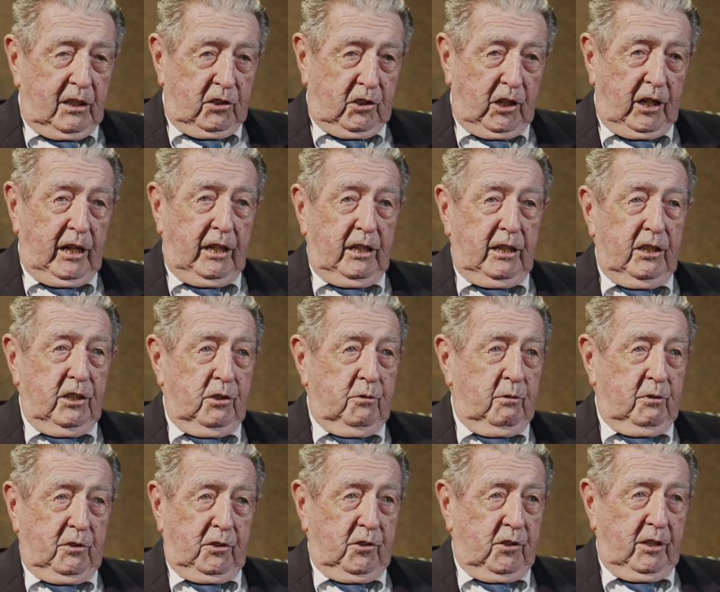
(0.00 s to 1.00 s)
Chinese
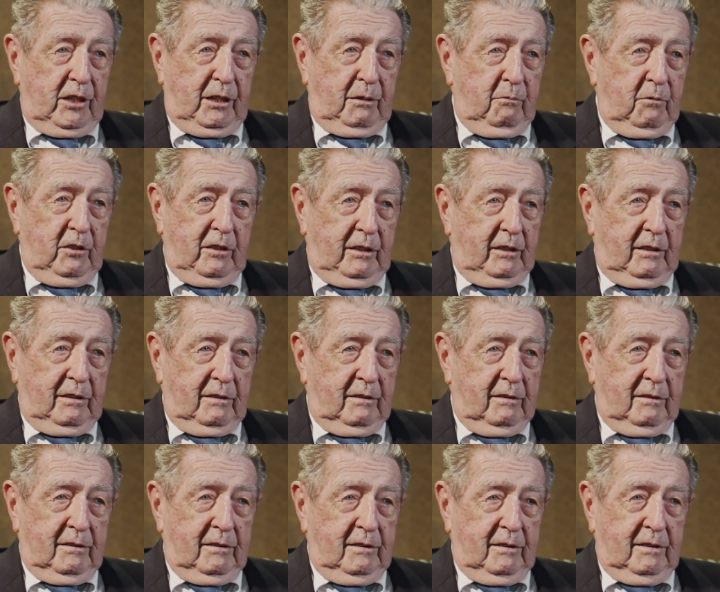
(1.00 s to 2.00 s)
were the same way.
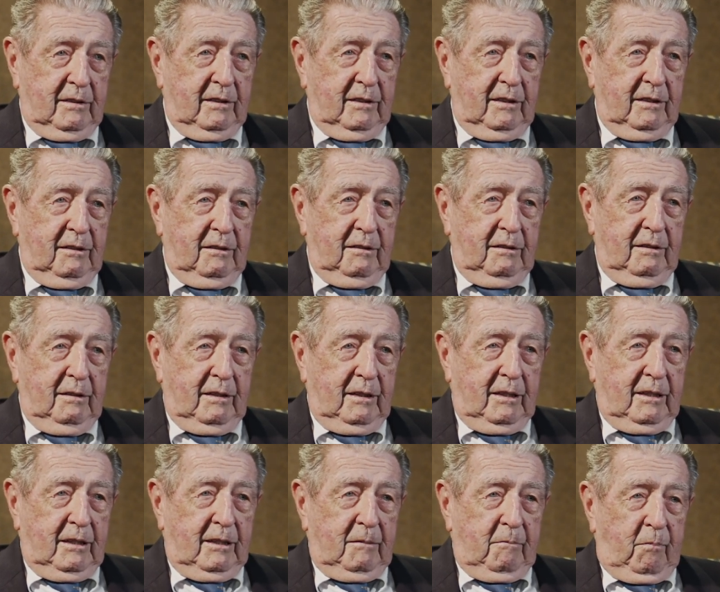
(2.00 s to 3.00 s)
Uh,
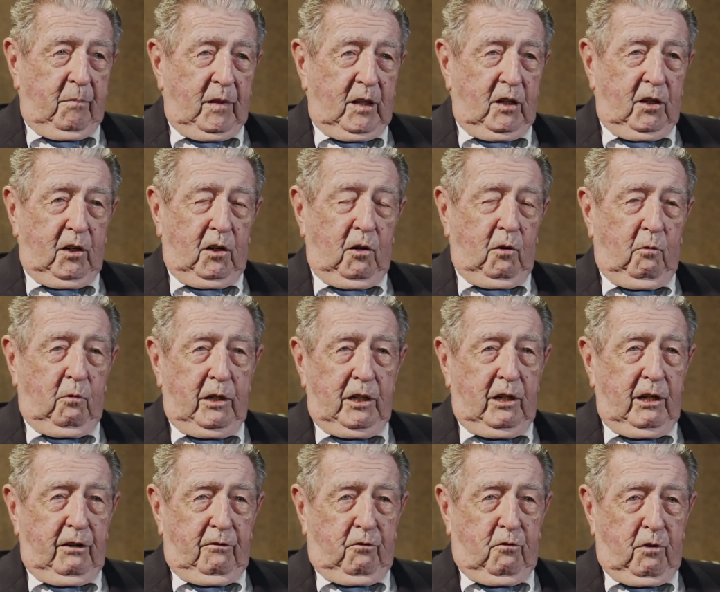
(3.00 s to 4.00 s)
you know,
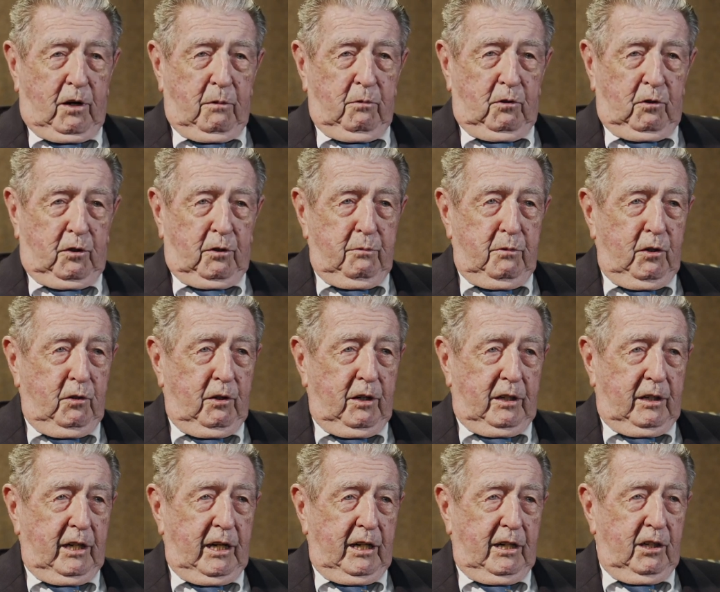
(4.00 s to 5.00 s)
we'd have trouble
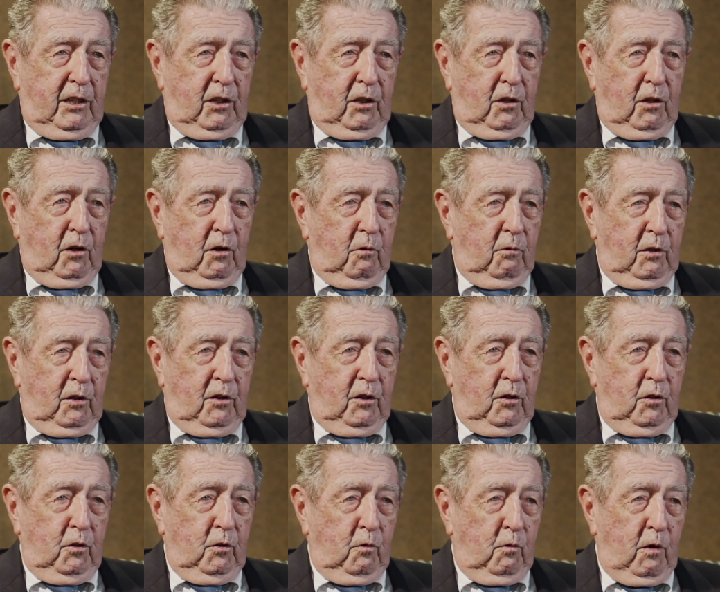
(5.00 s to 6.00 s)
communicating, you know, with the
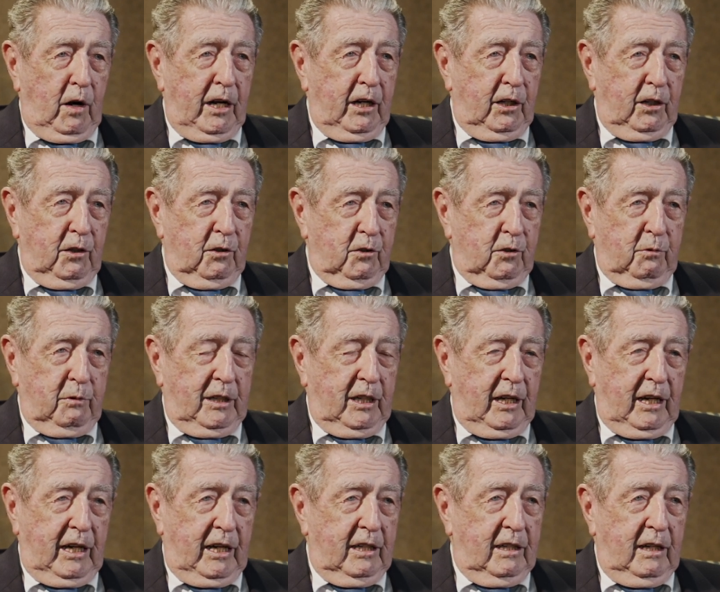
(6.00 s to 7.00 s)
new radios we
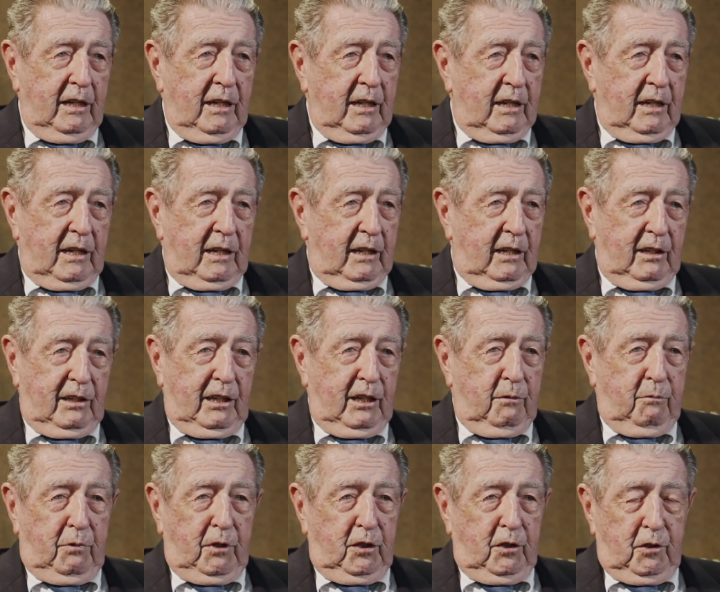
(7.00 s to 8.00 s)
had, and
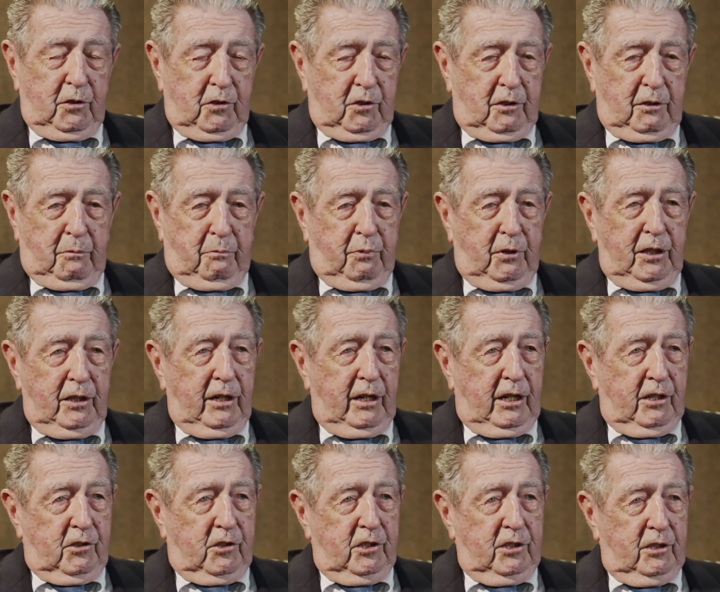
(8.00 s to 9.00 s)
they'd be using a
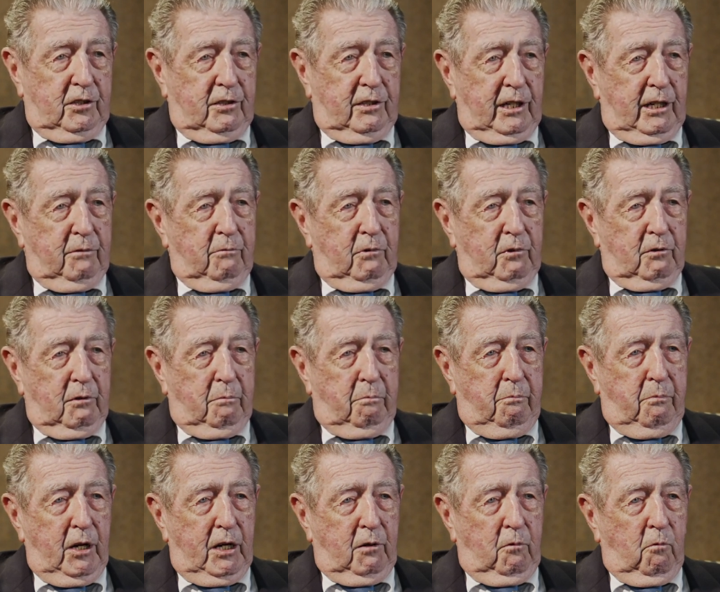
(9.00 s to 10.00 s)
PRC 10 with a
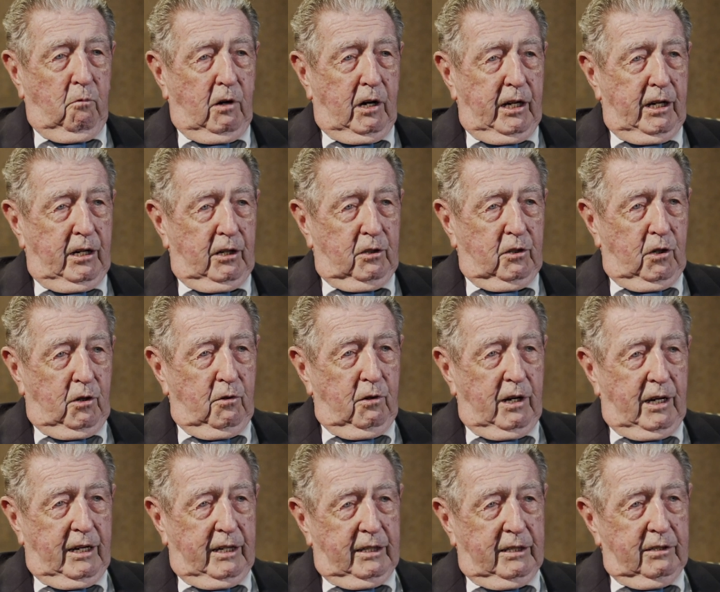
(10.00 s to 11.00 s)
bent wire coat
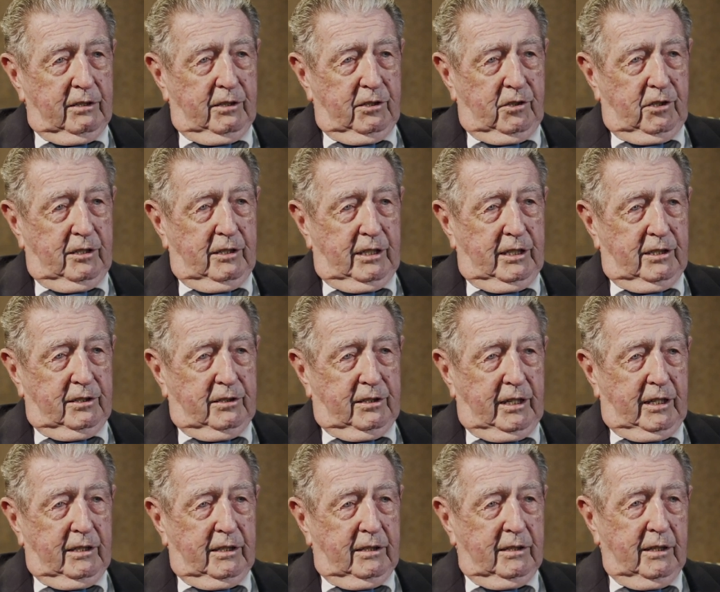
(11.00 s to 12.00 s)
hanger as an
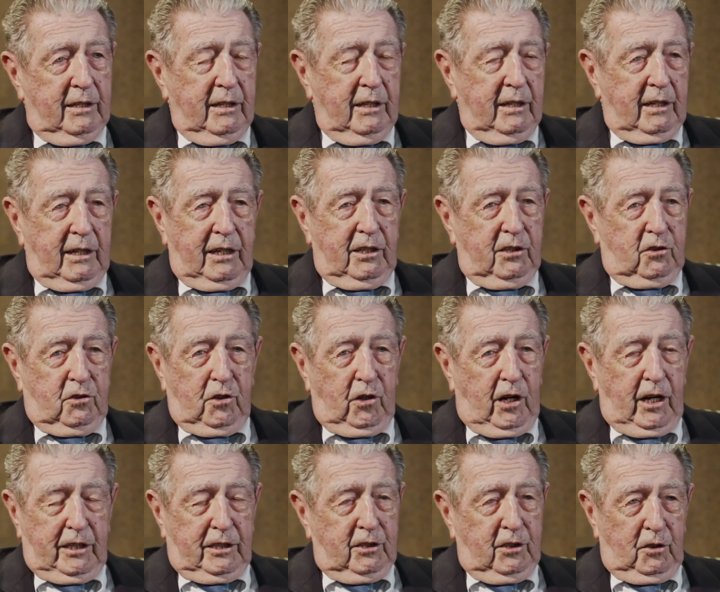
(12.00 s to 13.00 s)
antenna and
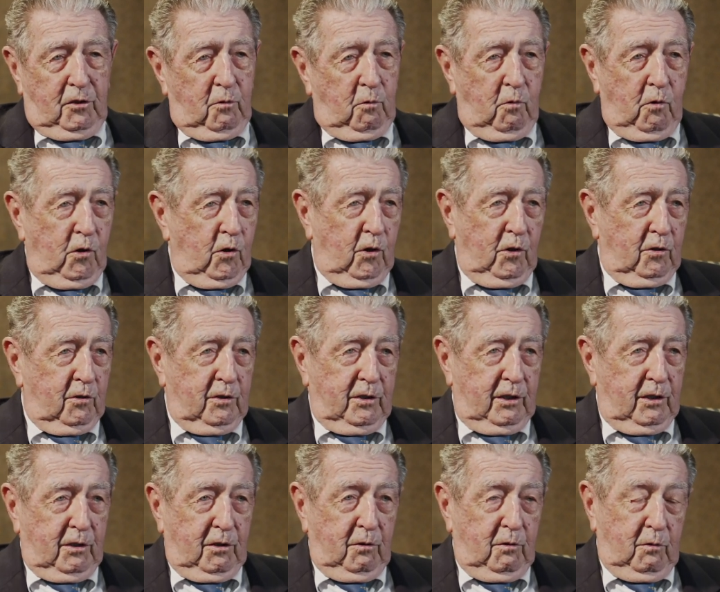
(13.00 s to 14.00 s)
talking to the world,
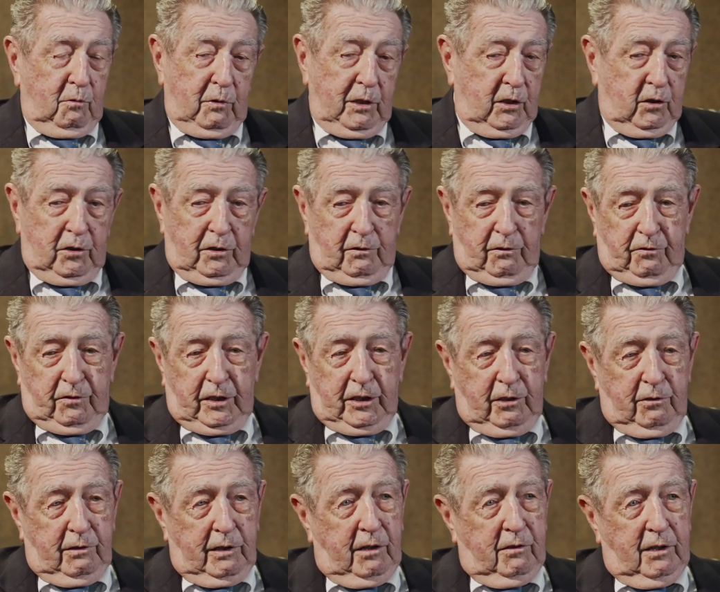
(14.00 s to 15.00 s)
you know, and we couldn't
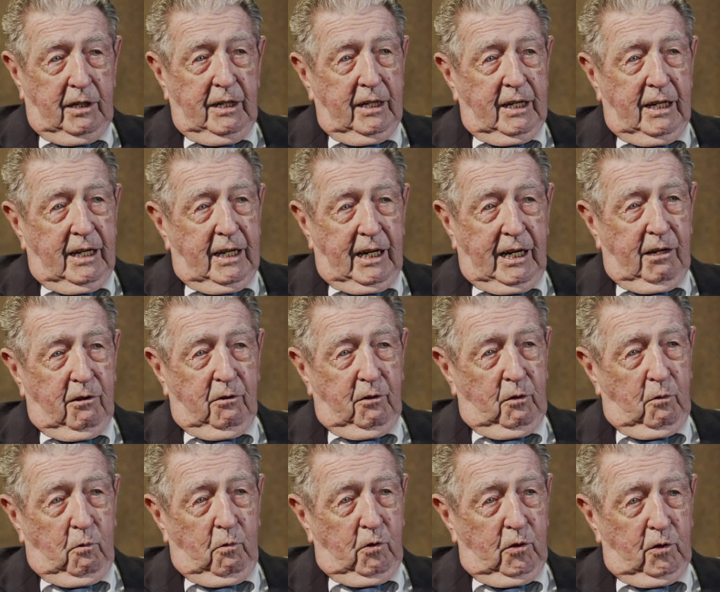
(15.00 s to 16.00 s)
figure out how
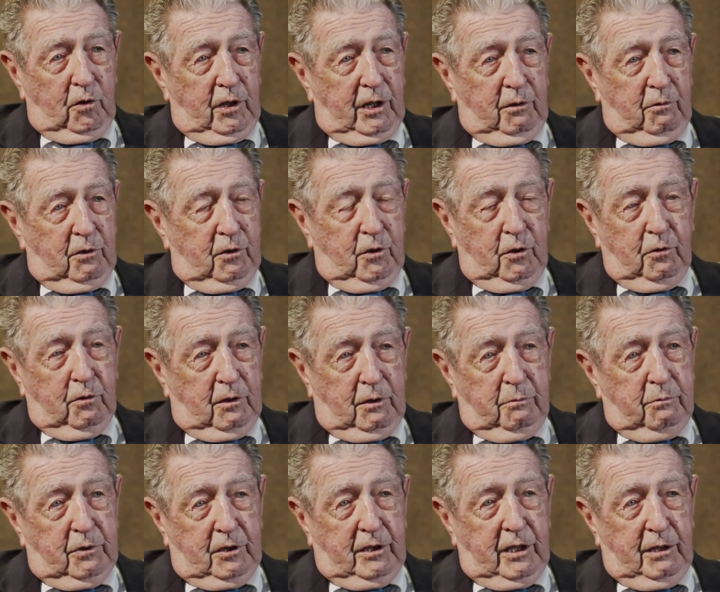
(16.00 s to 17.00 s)
in the world they were doing
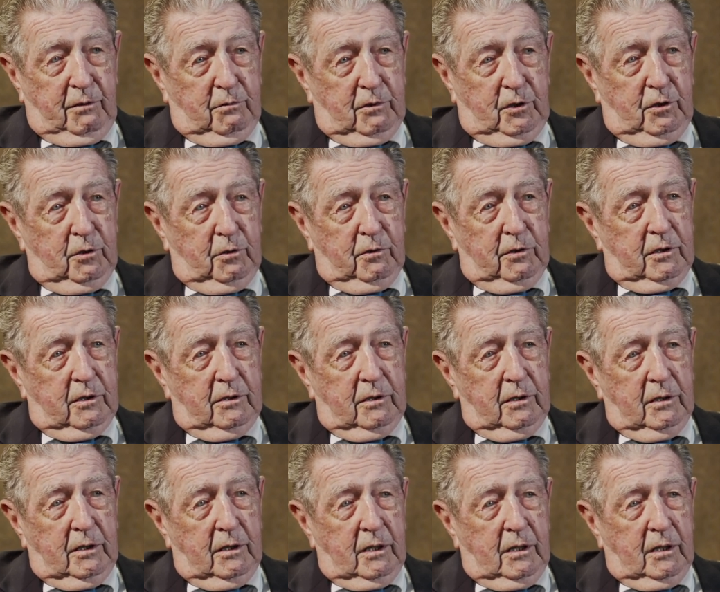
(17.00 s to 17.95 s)
it, but they were doing it.